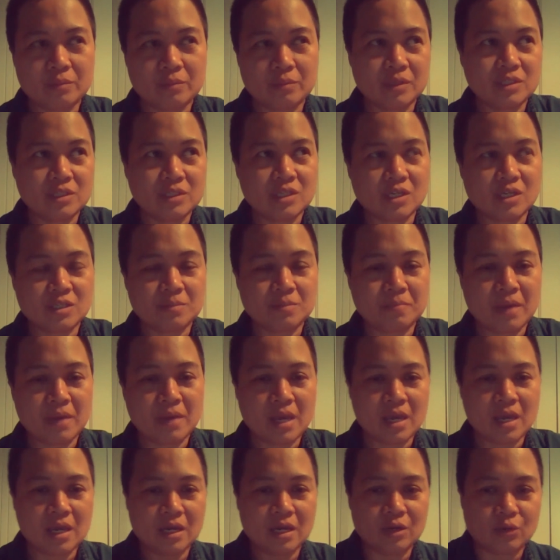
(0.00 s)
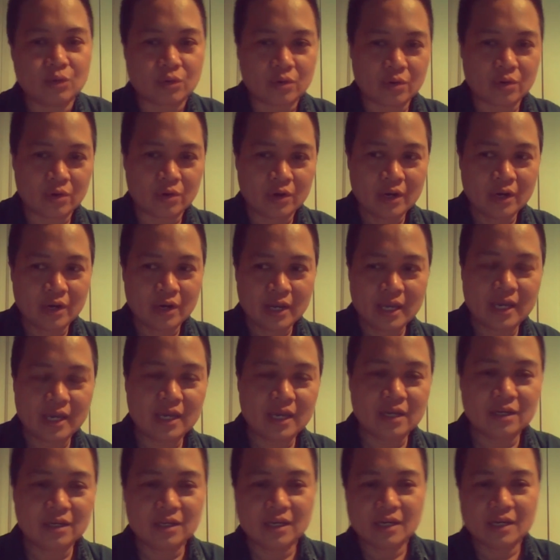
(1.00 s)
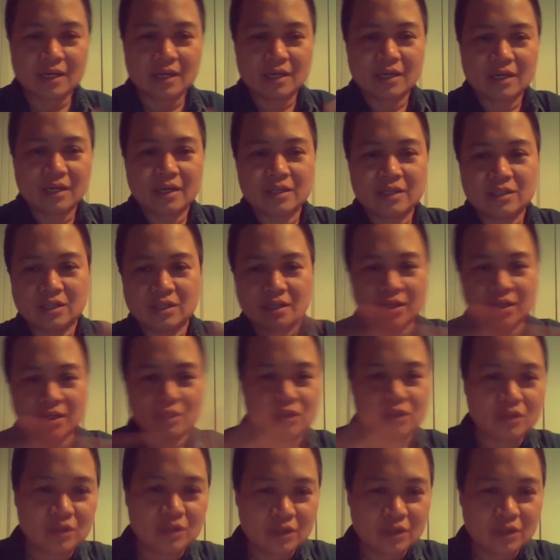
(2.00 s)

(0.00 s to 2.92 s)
let's say Spain or India, and that it